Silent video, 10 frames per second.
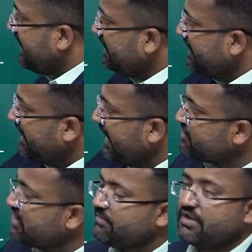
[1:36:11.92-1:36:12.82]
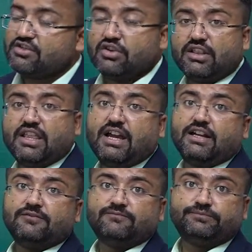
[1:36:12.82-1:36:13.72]
and they are actually based on
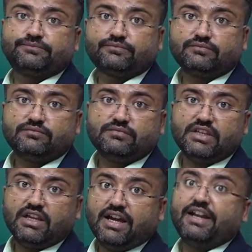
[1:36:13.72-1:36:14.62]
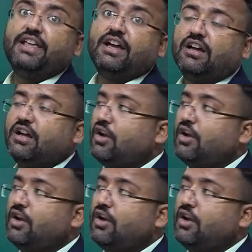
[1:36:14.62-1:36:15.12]
that idea.